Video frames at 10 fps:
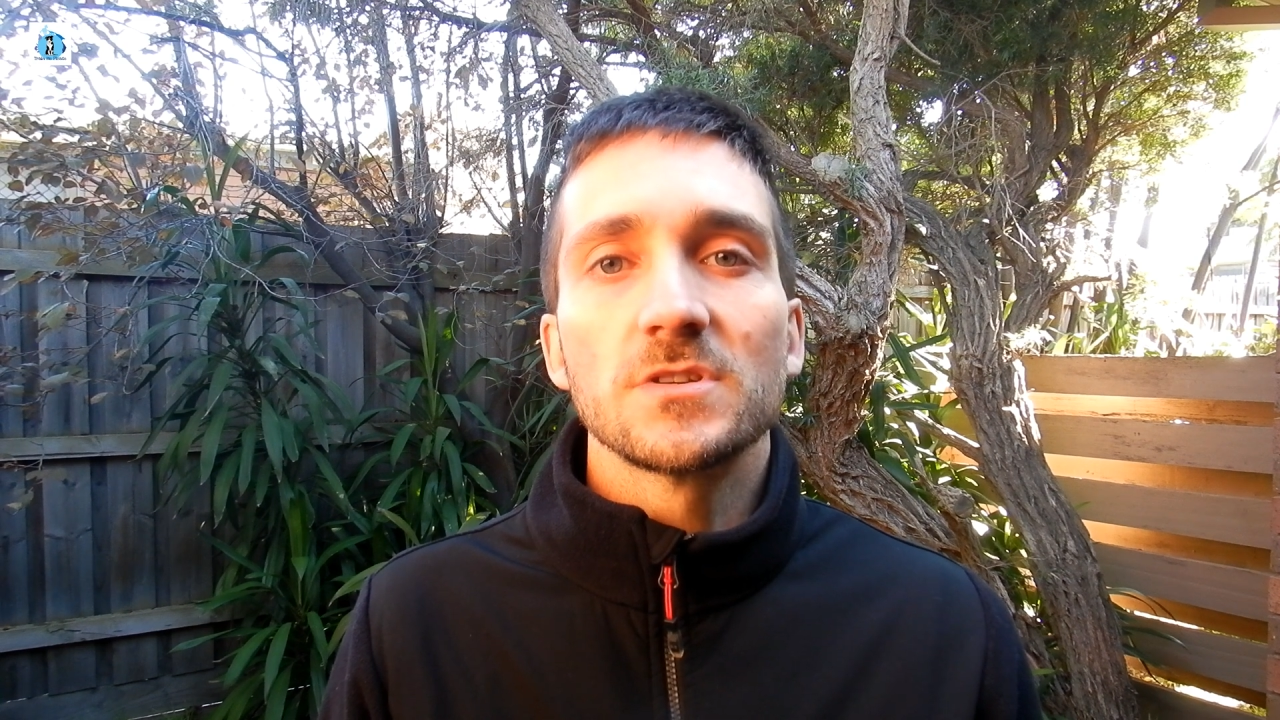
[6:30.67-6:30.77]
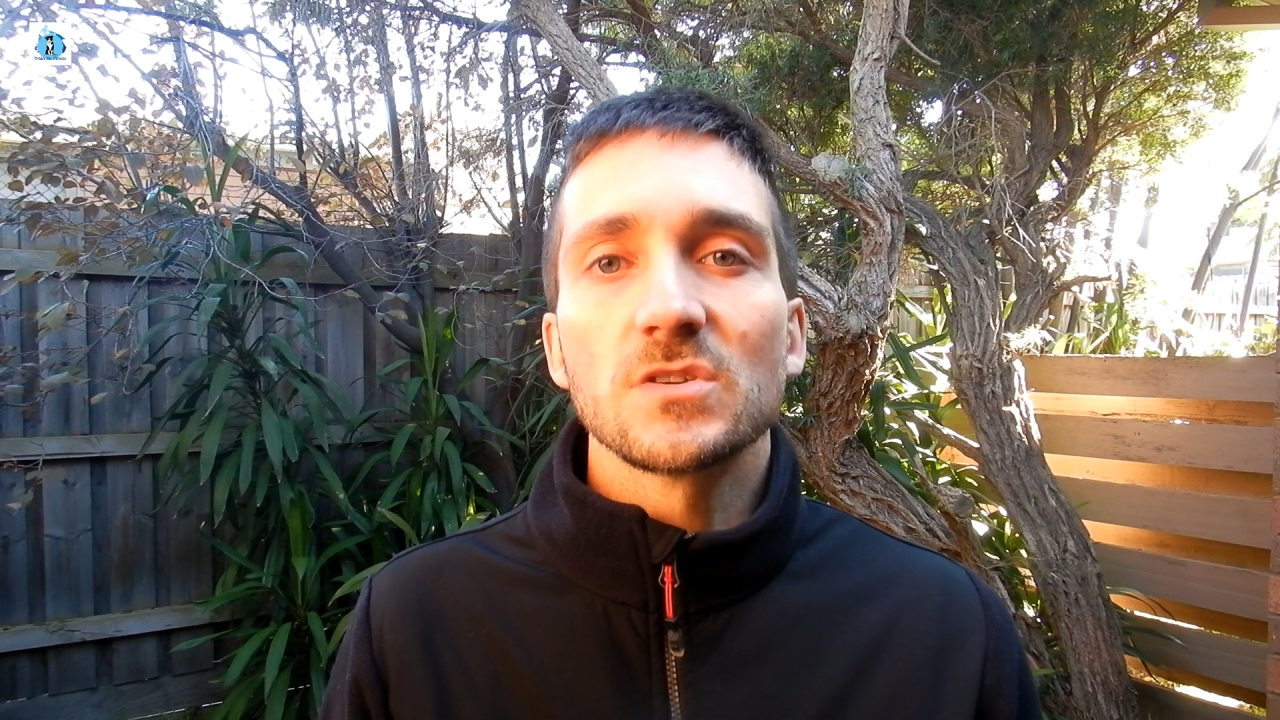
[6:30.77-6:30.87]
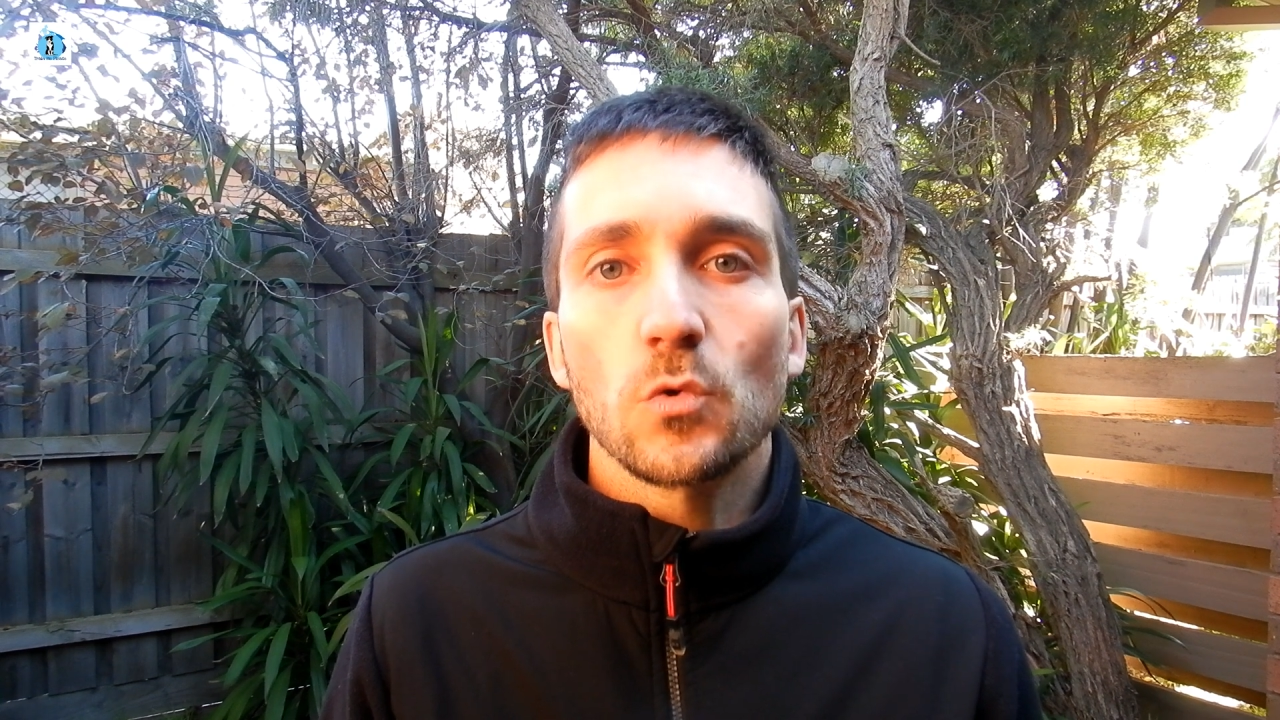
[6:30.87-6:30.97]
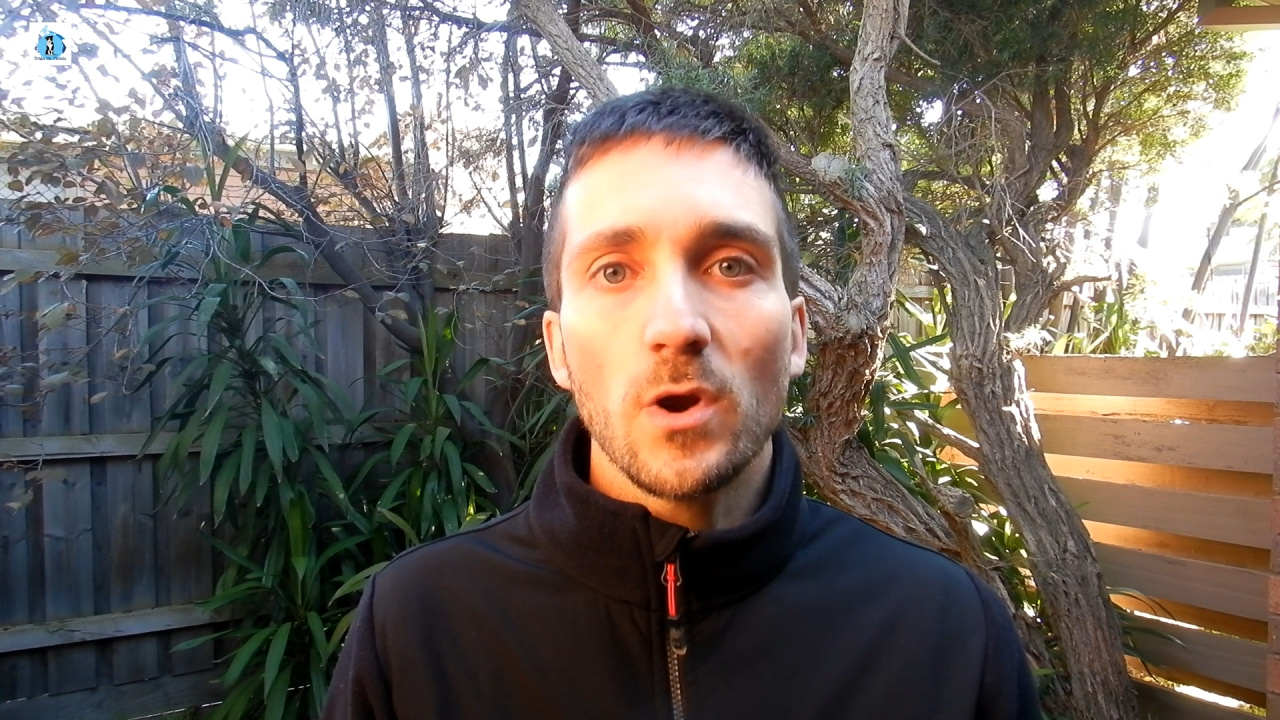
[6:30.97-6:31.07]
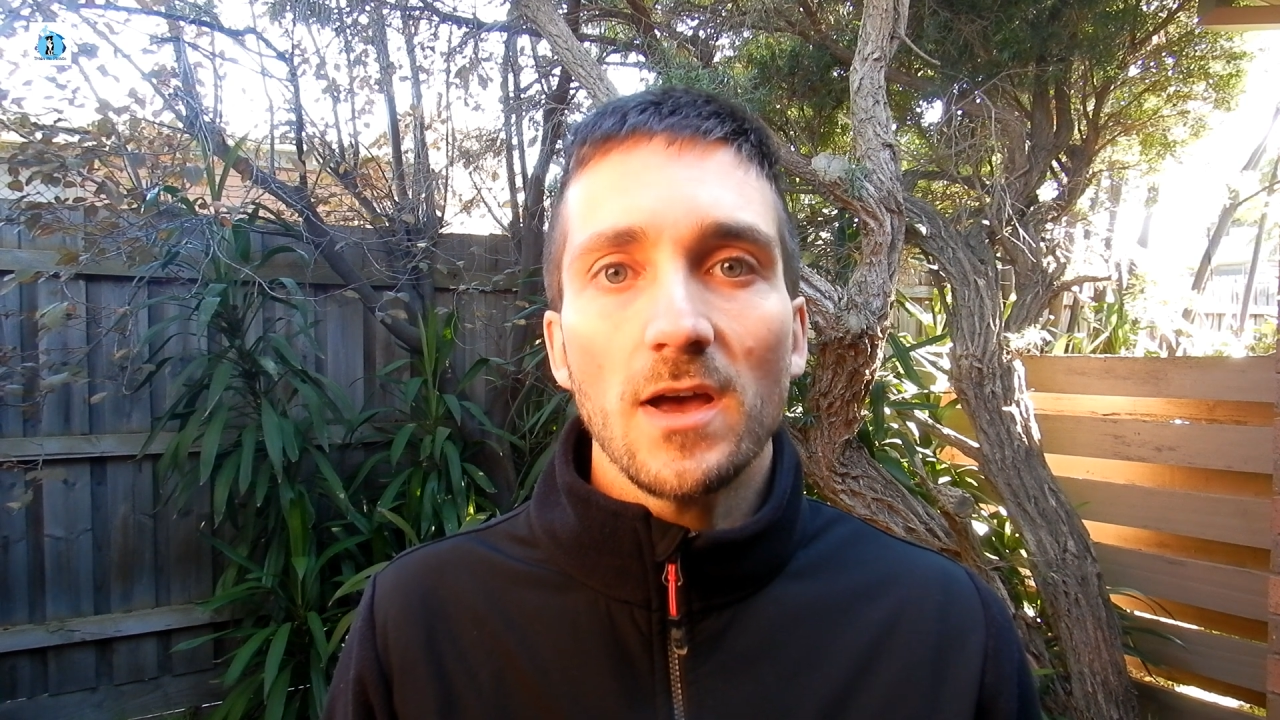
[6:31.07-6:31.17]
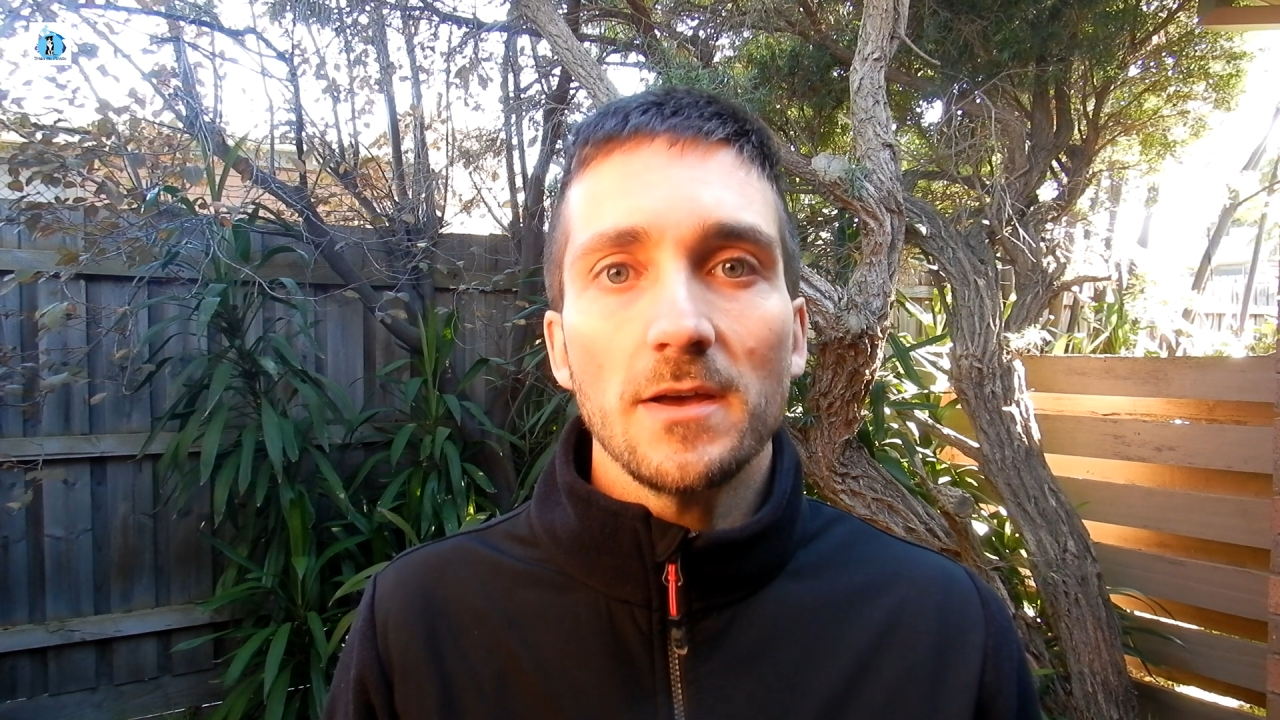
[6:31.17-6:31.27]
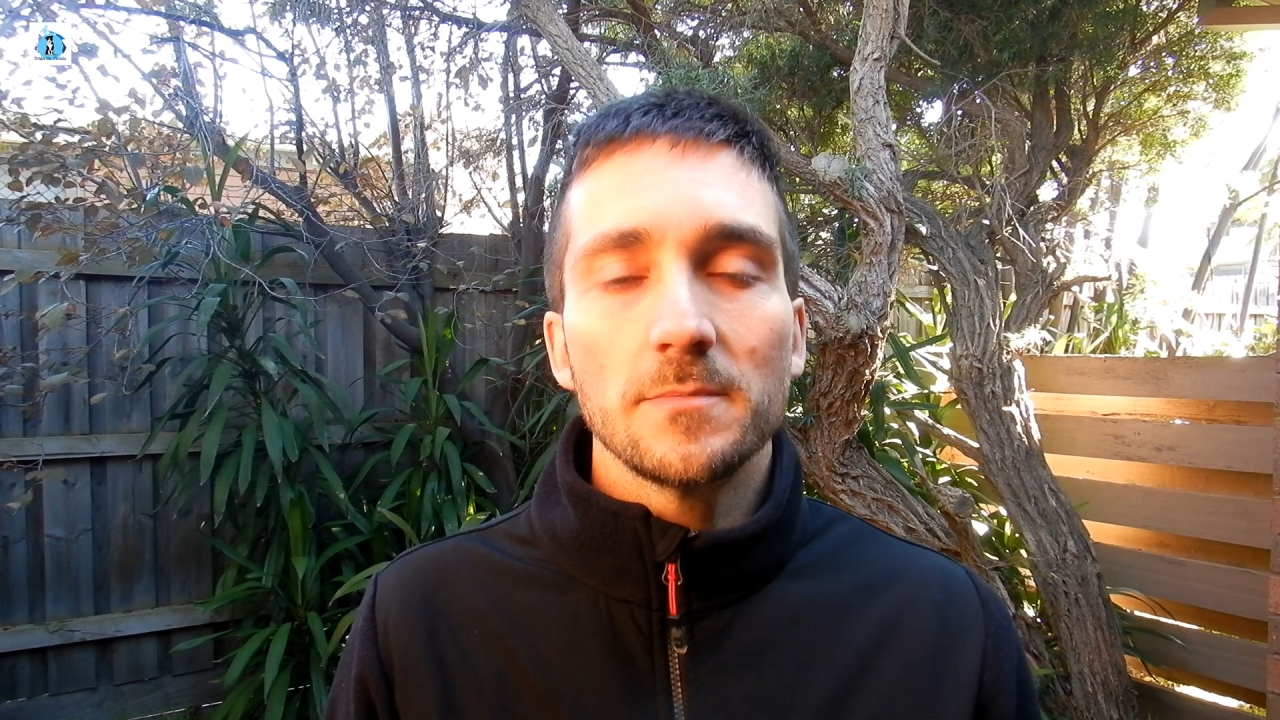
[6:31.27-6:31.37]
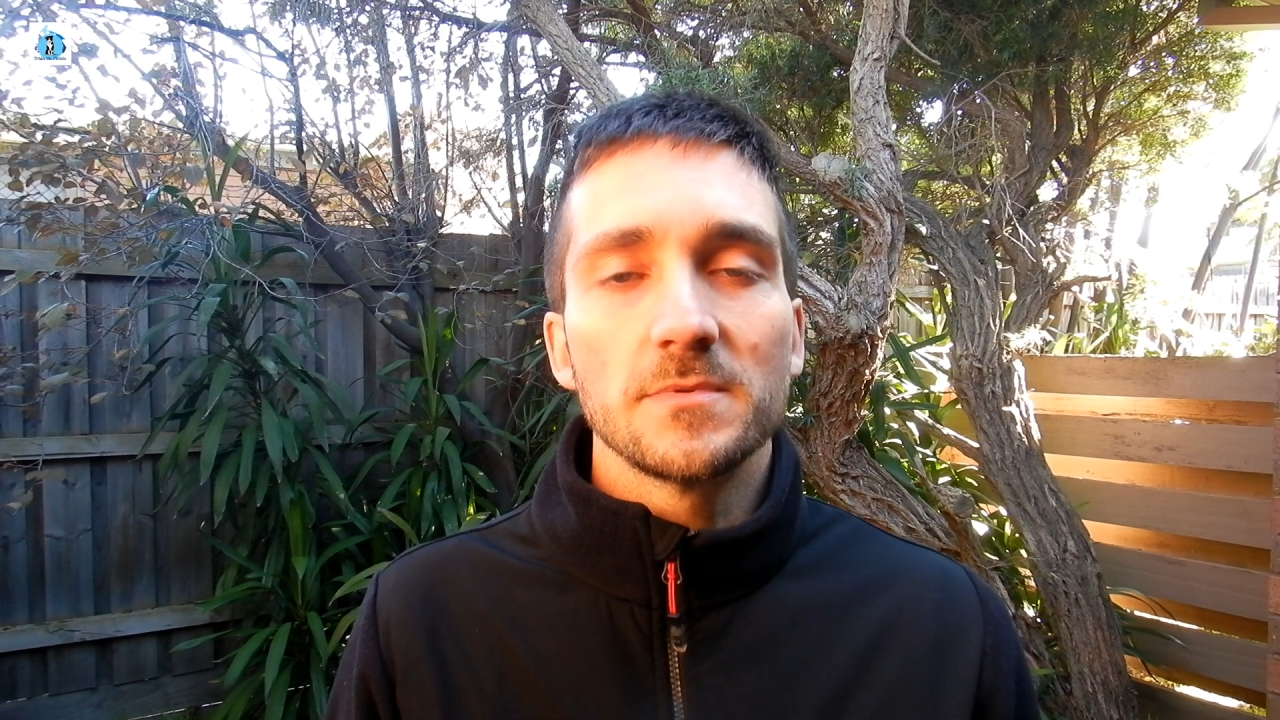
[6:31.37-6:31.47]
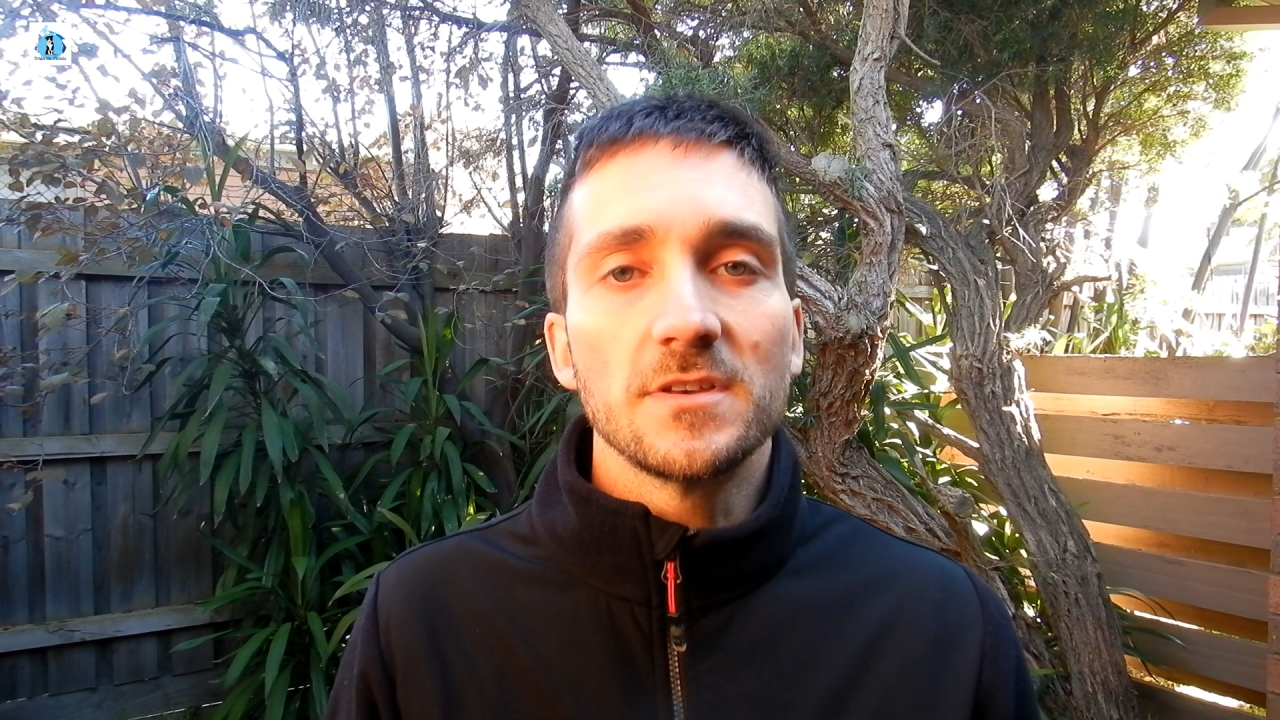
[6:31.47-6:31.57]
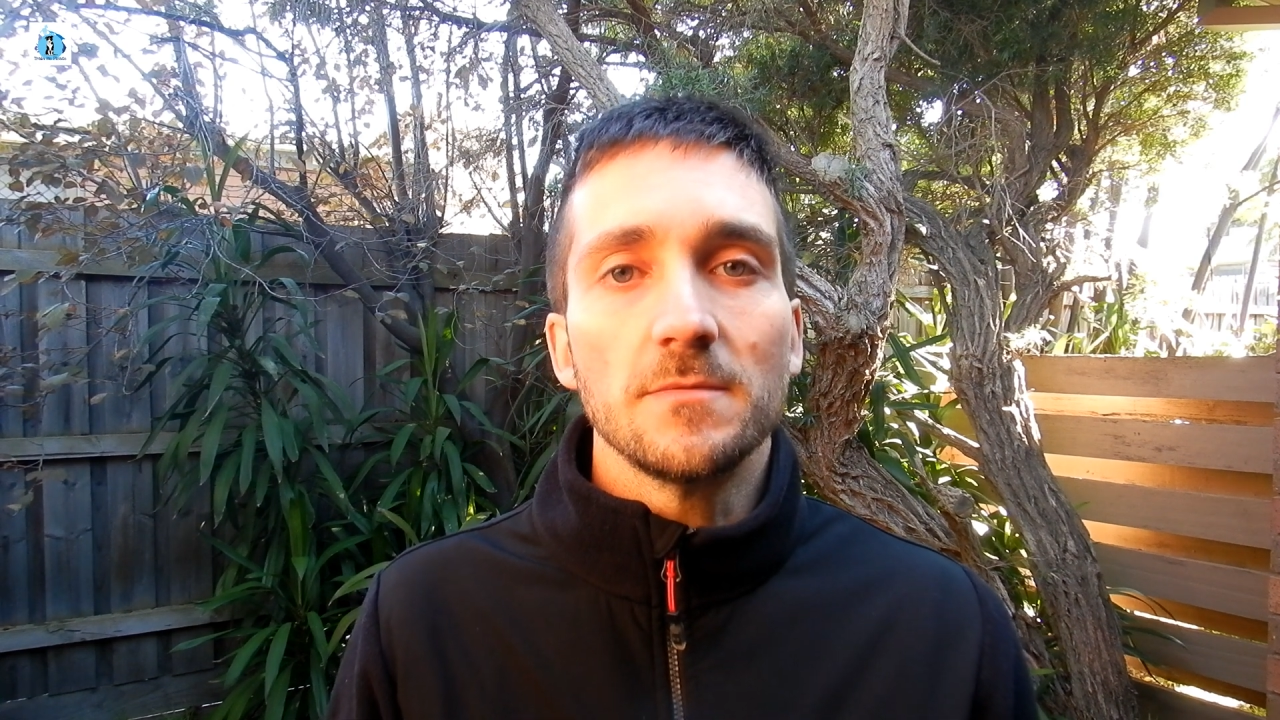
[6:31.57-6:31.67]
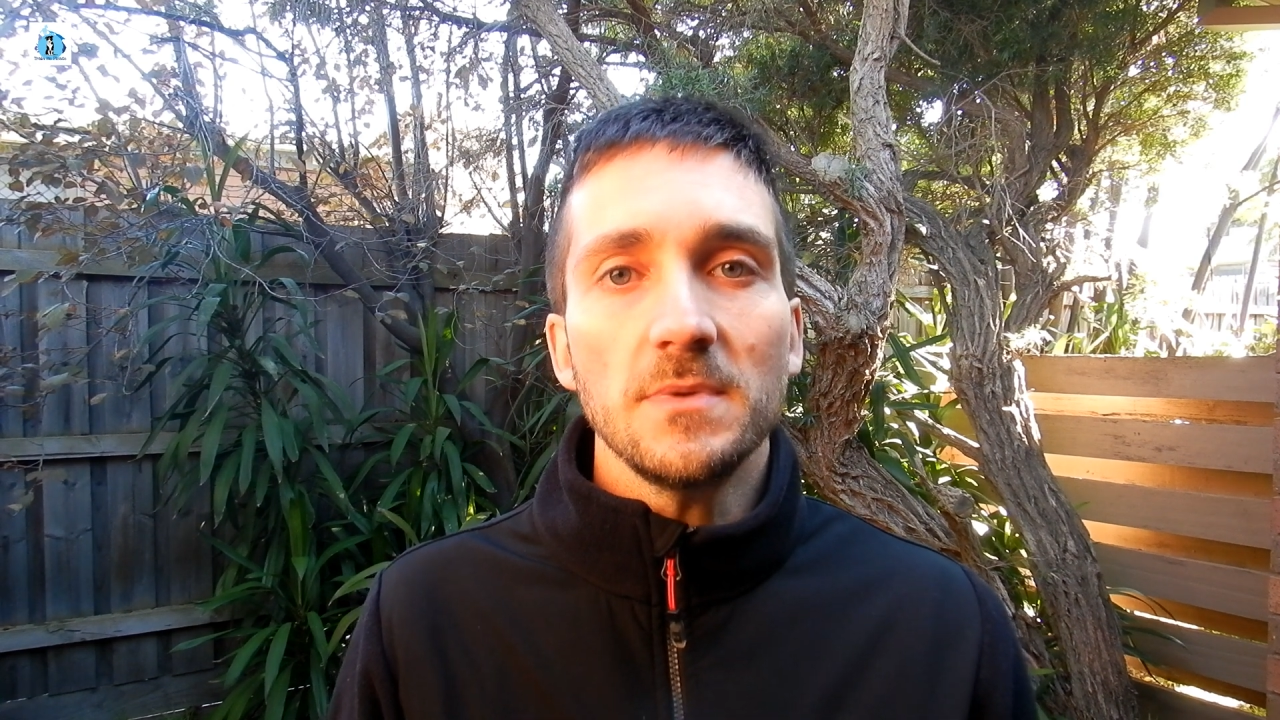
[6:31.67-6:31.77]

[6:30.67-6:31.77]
describe the